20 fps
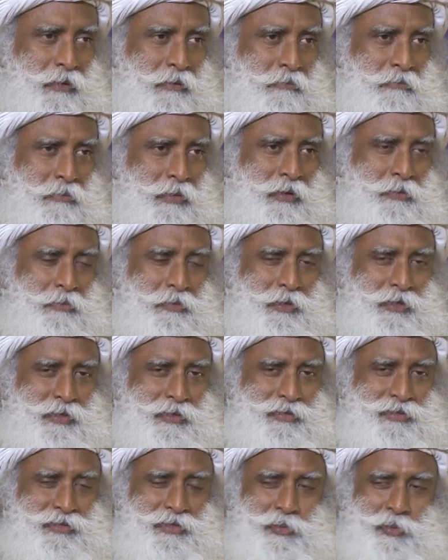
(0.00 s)

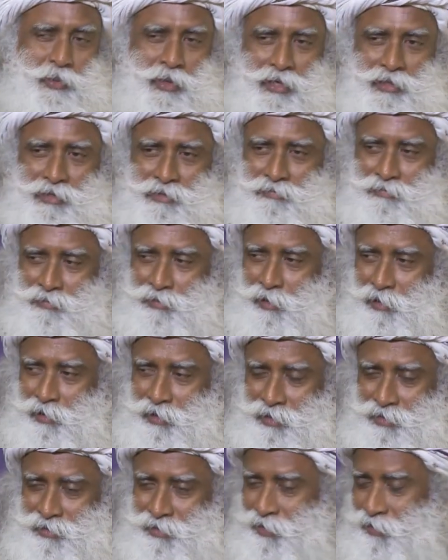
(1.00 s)
Maybe it's the weight of
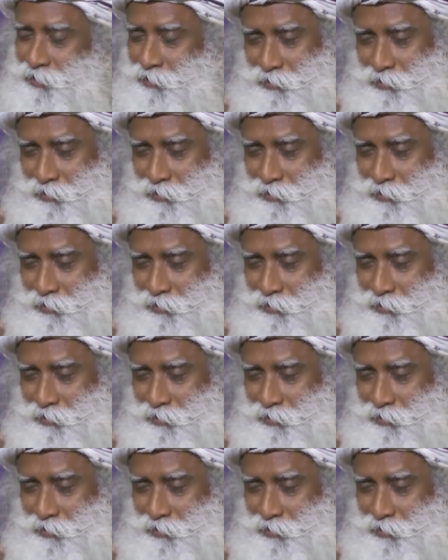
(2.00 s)
knowledge, I